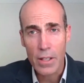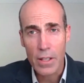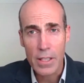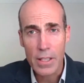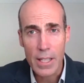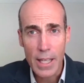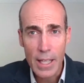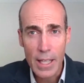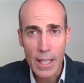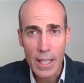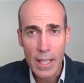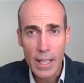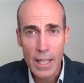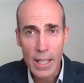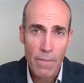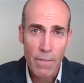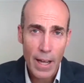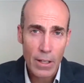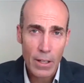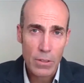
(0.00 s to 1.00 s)
and the Dean
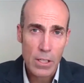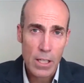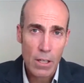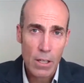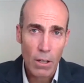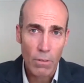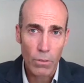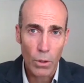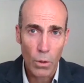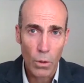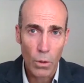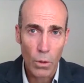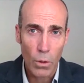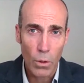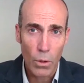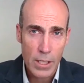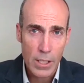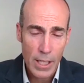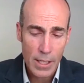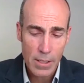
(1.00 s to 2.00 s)
of the Faculty of
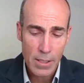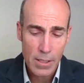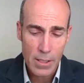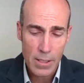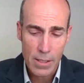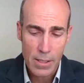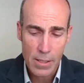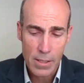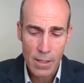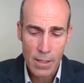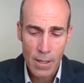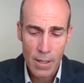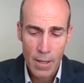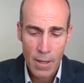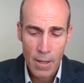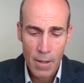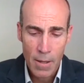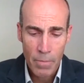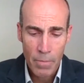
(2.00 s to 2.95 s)
Law and Justice.